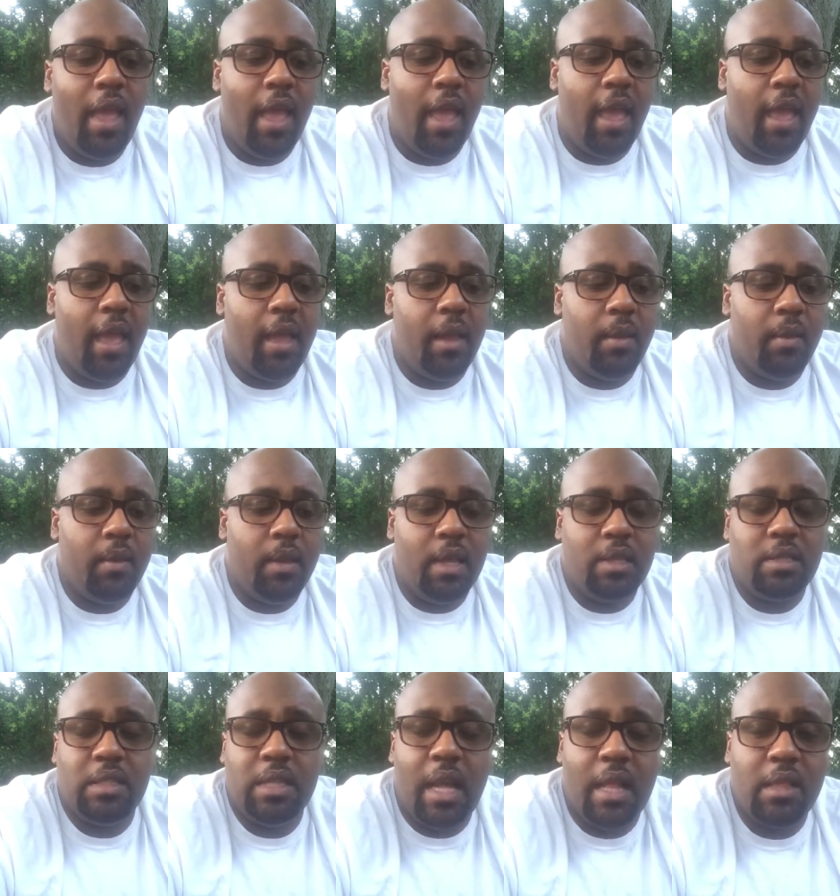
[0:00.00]
And
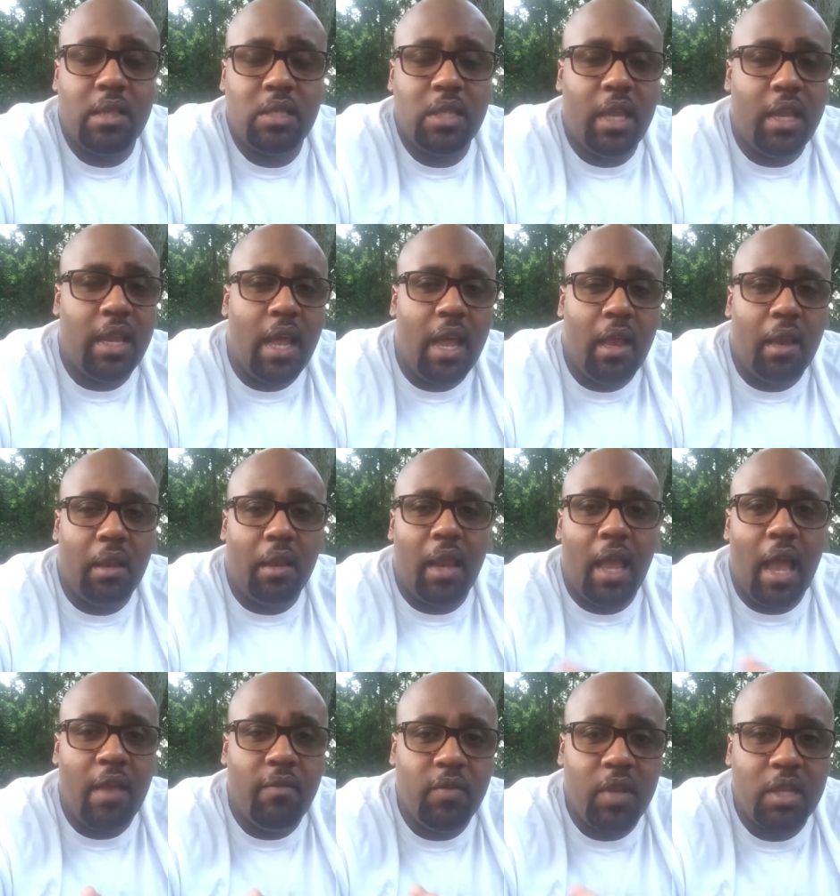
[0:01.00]
that's not to say that
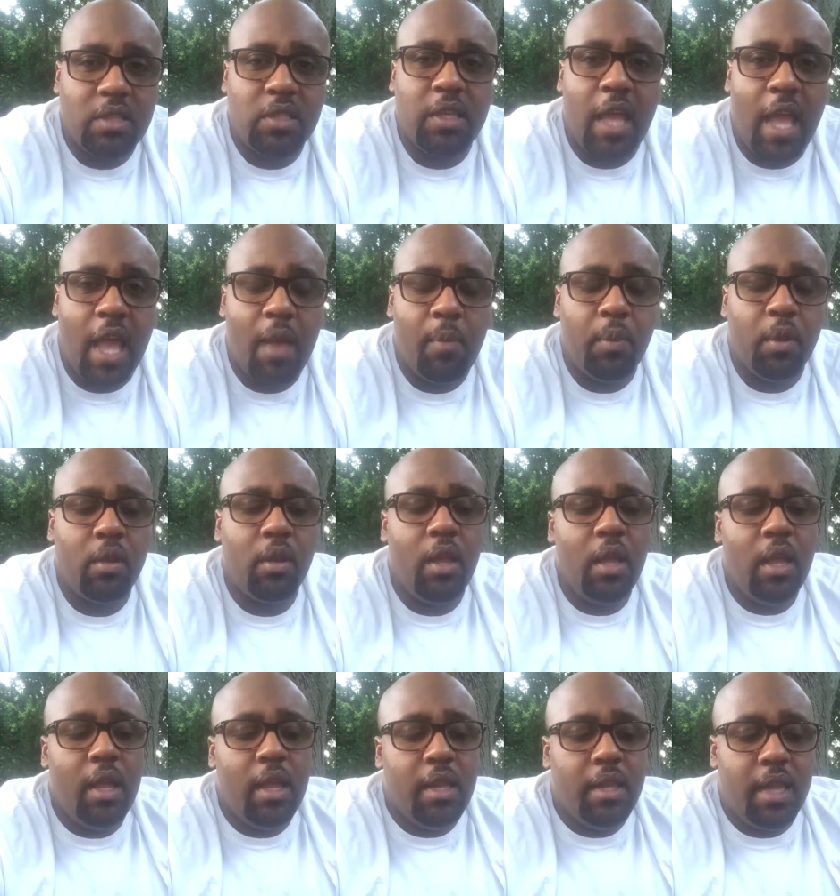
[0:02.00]
life doesn't happen.
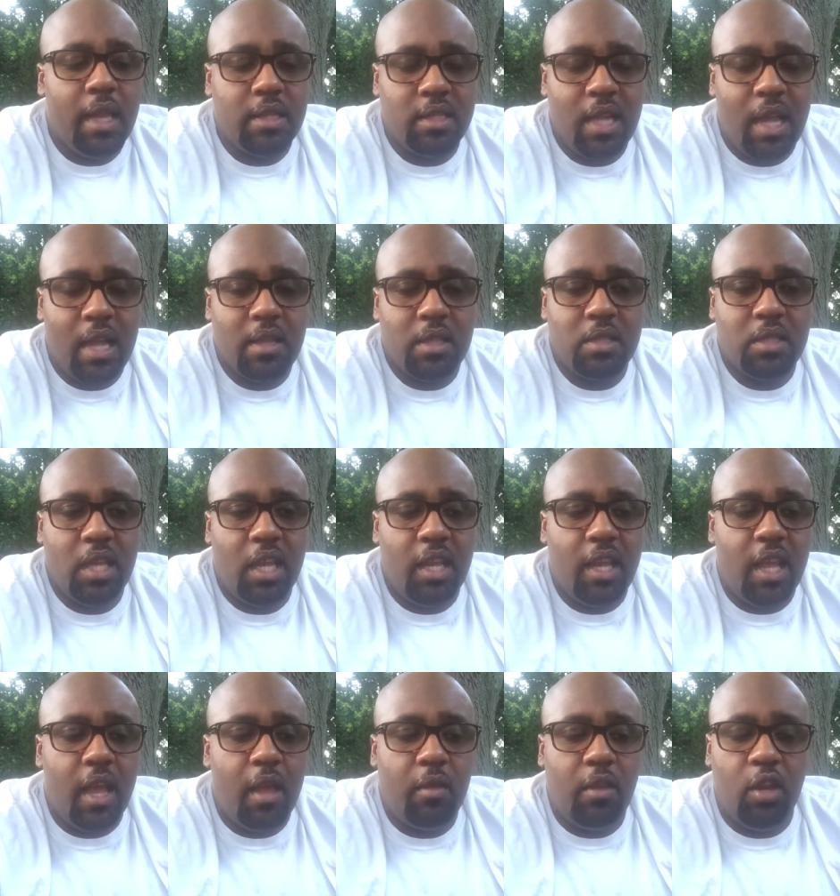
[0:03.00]
That's not to say
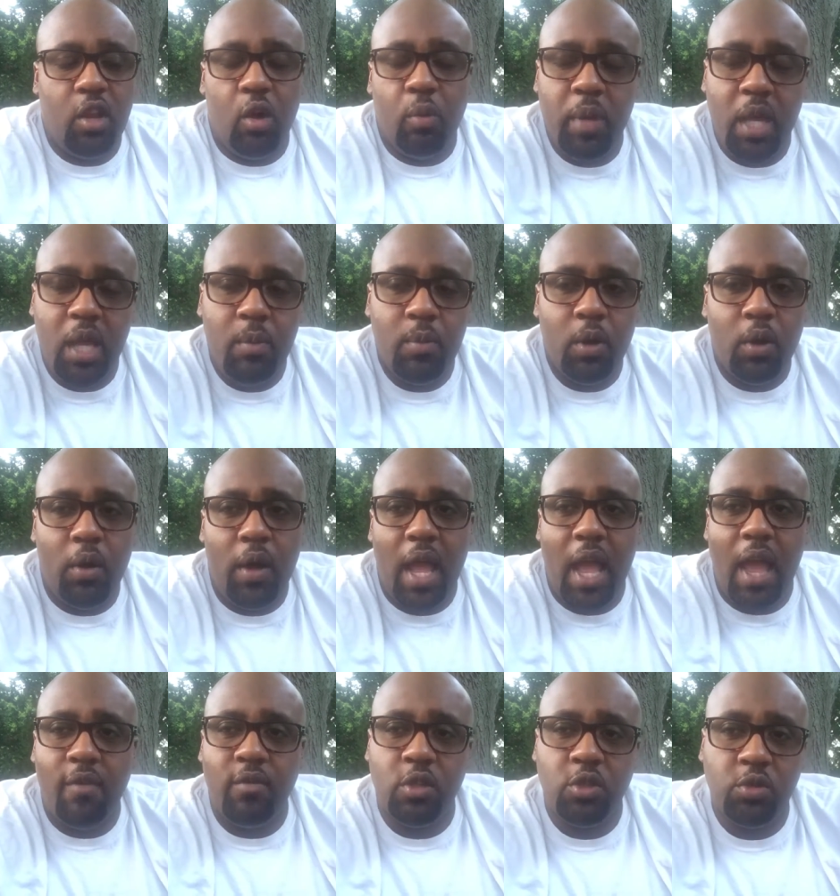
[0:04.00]
that, you know, people don't
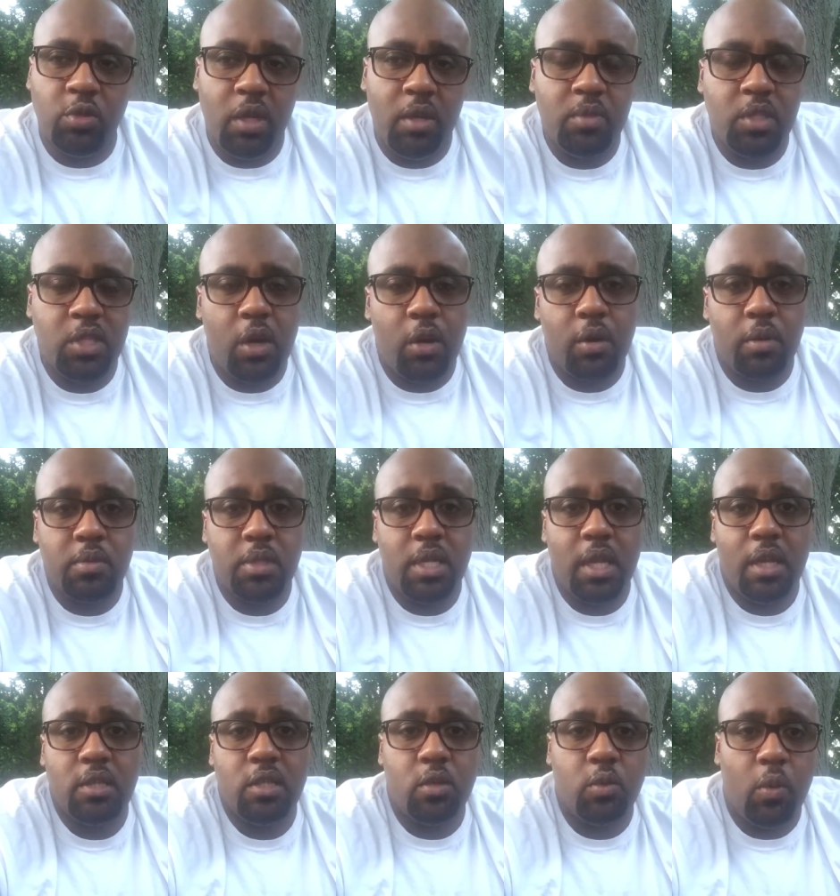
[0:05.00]
have extreme
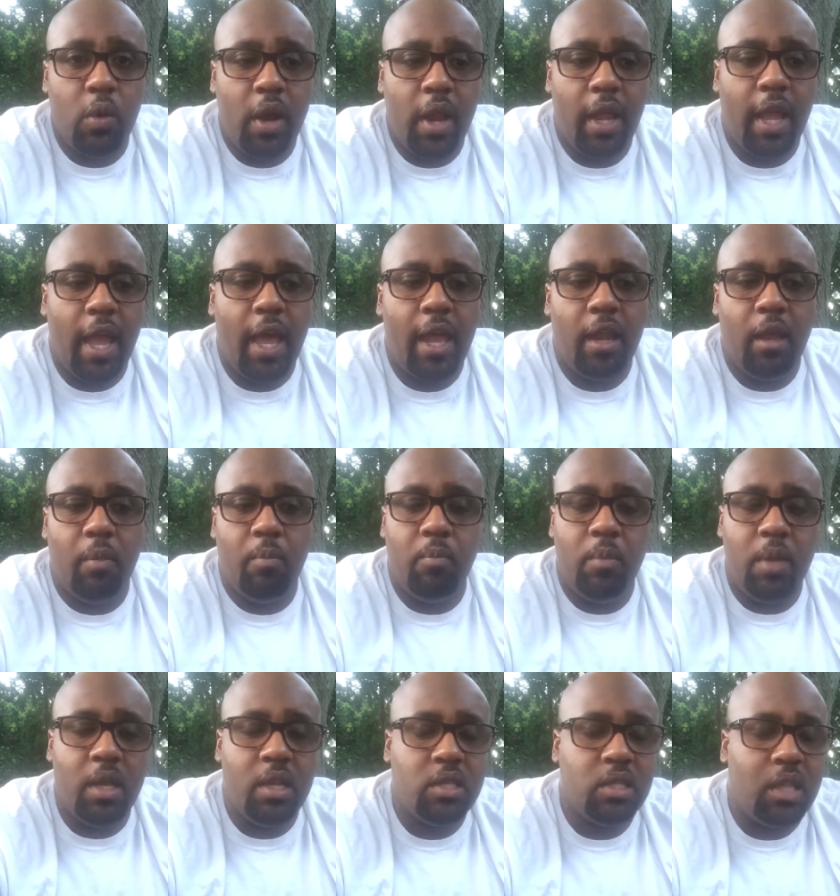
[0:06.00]
circumstances where they gotta
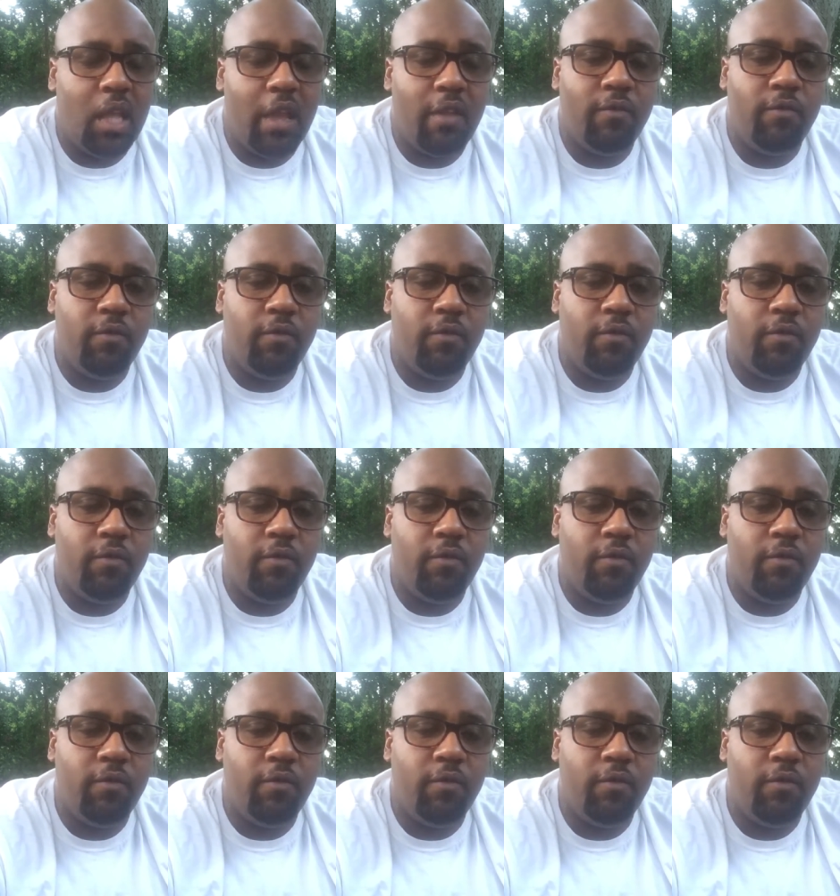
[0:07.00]
miss, like